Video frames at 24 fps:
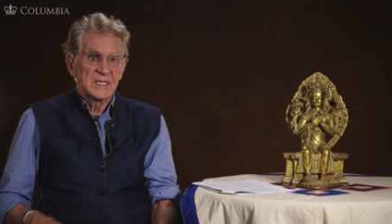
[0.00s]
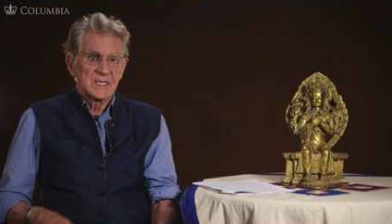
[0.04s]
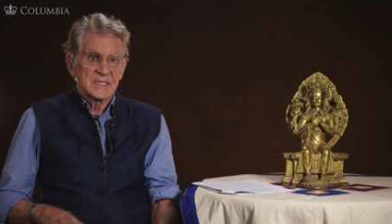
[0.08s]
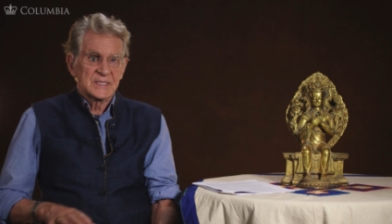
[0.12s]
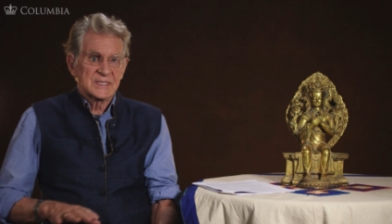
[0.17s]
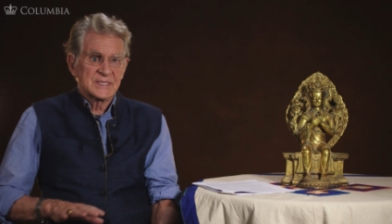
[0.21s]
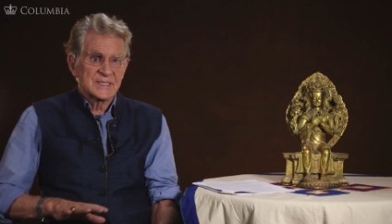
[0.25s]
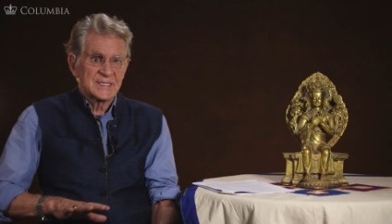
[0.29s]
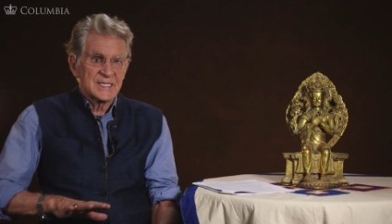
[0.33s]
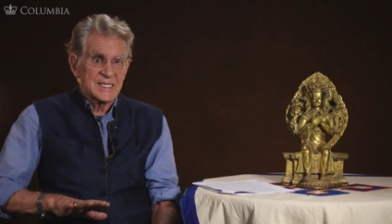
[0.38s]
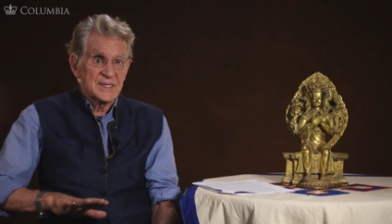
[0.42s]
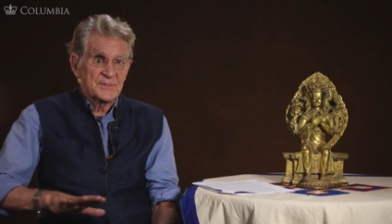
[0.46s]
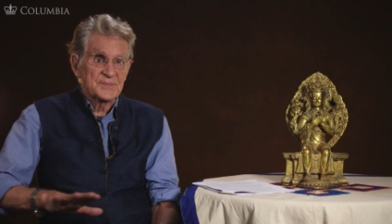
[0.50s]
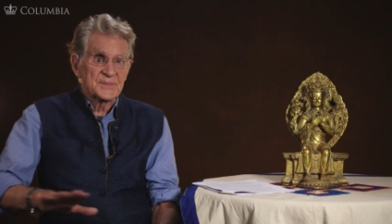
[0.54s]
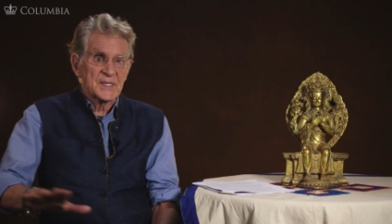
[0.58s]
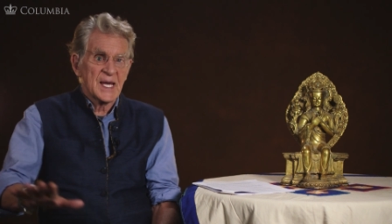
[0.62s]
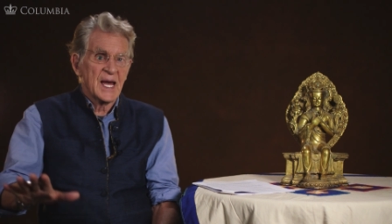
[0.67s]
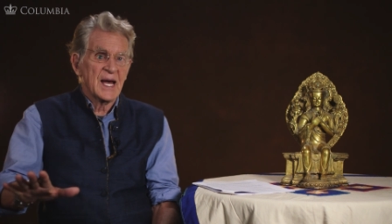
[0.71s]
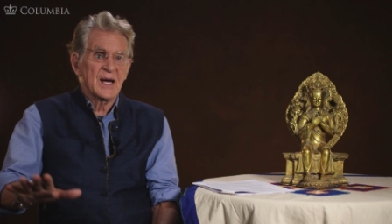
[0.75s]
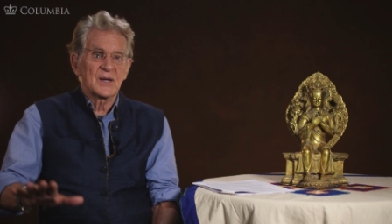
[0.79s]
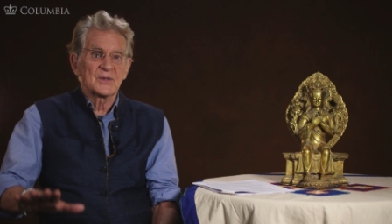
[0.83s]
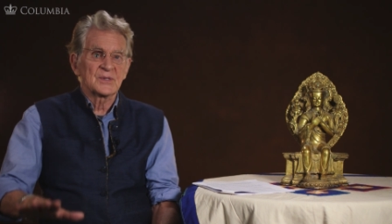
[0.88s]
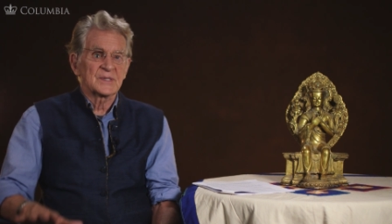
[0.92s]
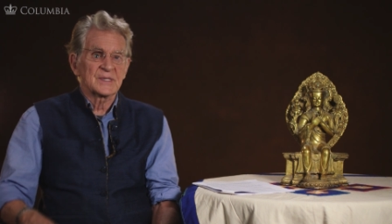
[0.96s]
seeped
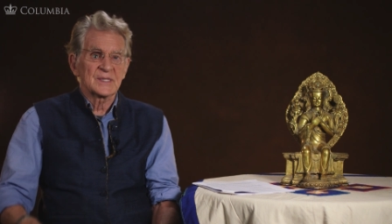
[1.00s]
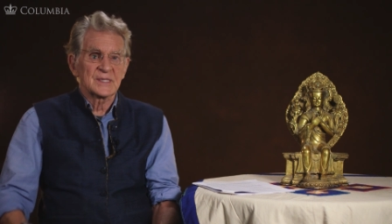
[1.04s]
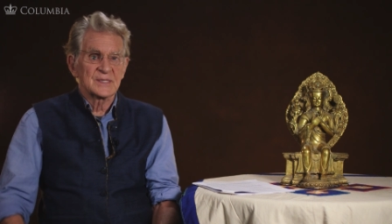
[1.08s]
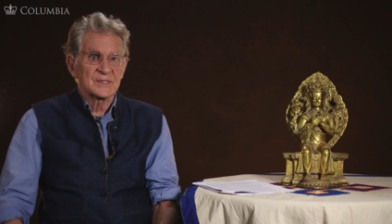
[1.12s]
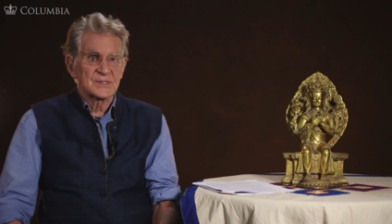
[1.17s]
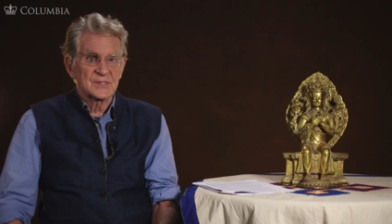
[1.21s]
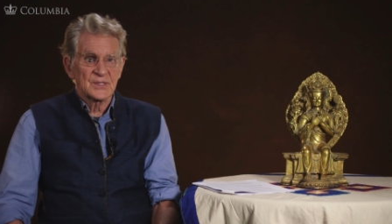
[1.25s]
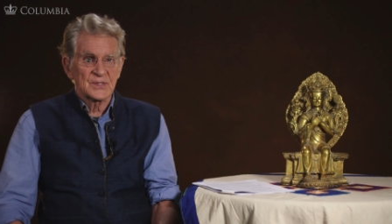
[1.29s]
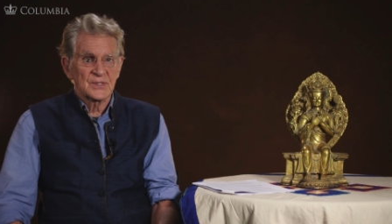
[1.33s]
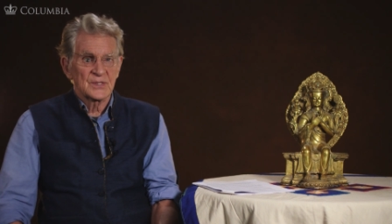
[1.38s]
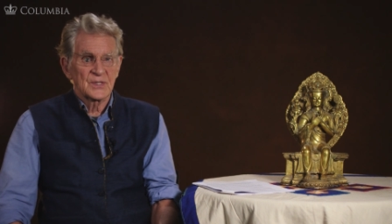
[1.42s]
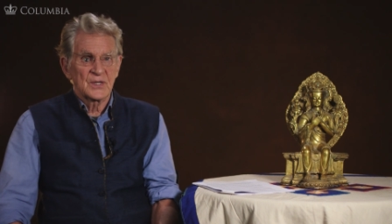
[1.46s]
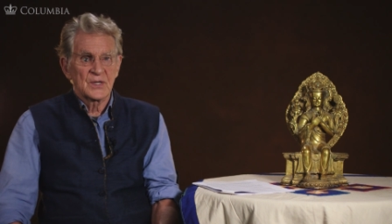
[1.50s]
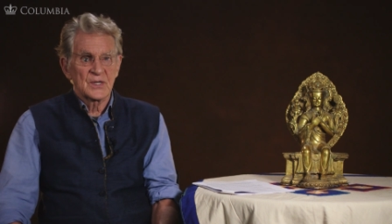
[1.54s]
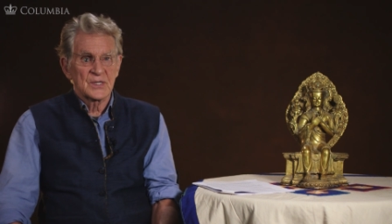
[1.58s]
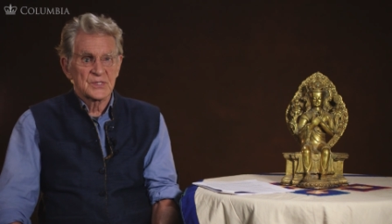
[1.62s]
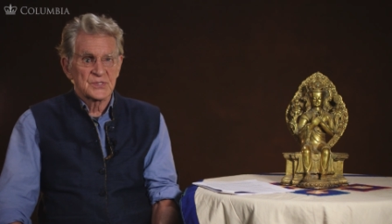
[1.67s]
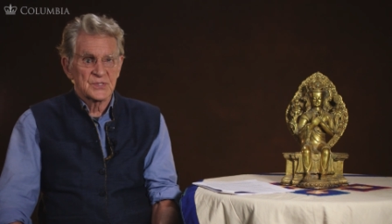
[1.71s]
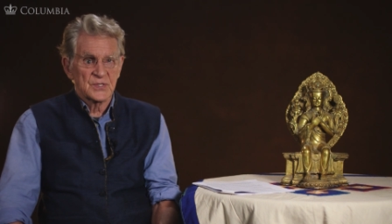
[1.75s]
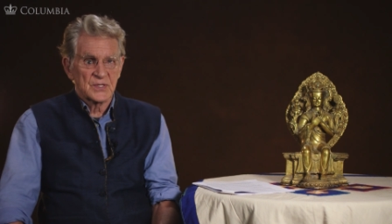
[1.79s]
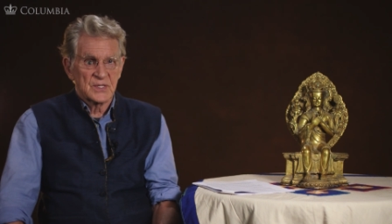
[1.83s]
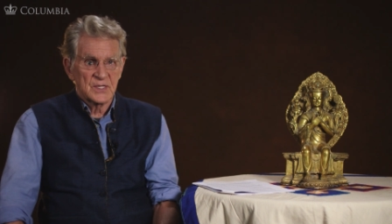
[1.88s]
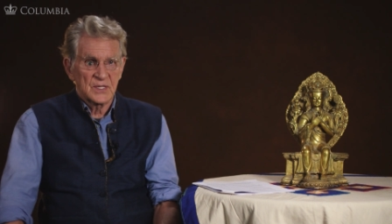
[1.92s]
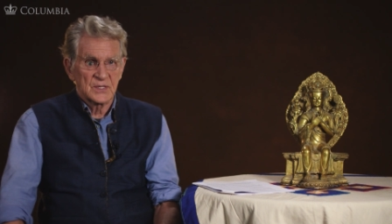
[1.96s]
out into the
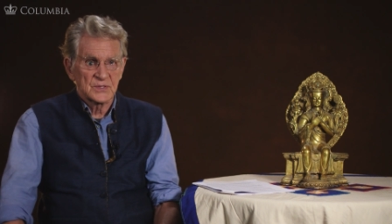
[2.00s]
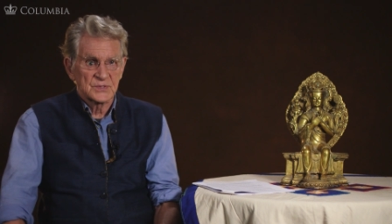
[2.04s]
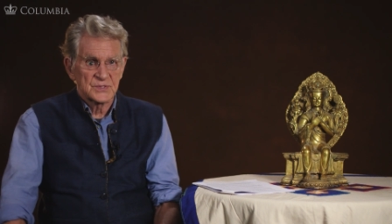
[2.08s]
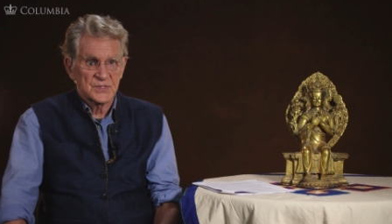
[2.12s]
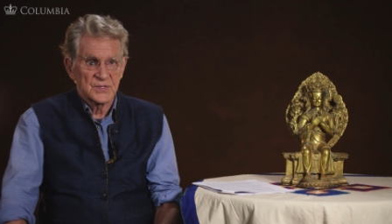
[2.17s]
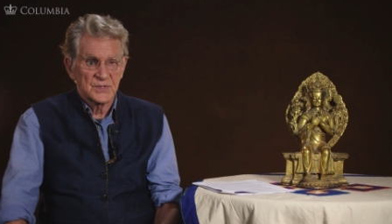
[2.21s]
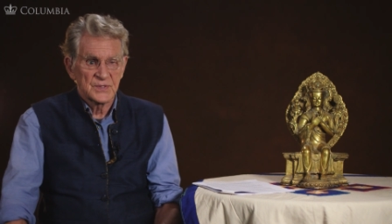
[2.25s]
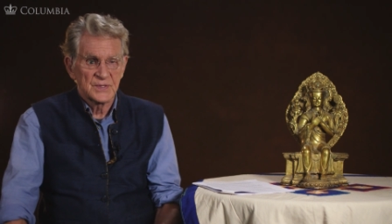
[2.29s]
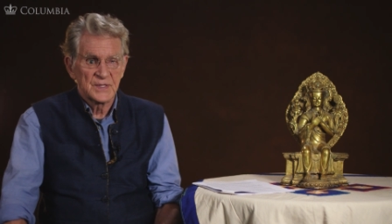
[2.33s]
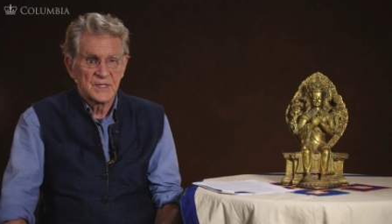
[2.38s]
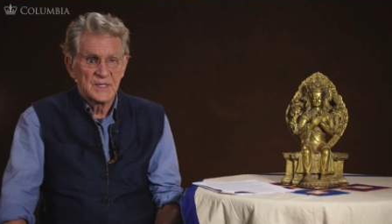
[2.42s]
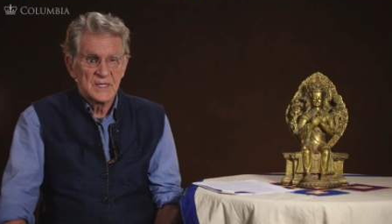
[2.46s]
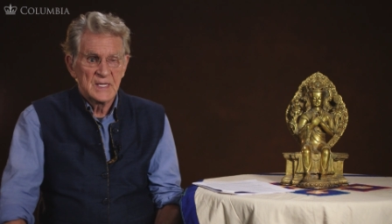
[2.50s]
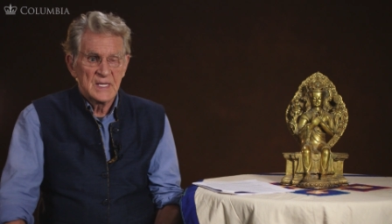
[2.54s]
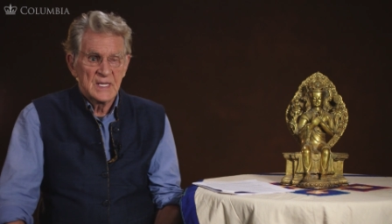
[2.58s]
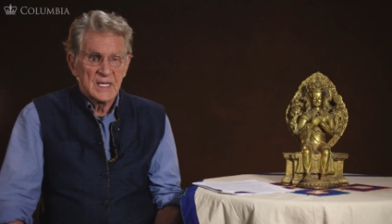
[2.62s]
larger culture